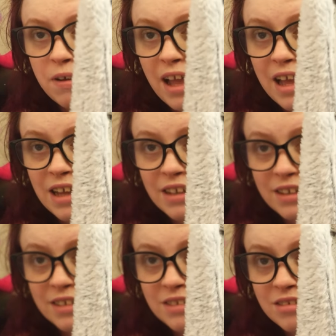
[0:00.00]
my
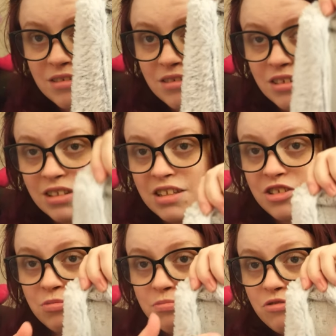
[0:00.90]
hair and then
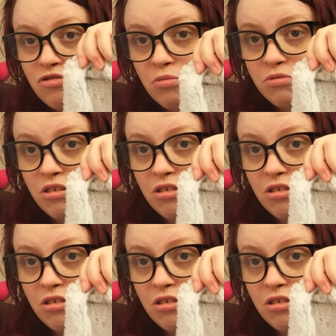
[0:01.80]
some dropped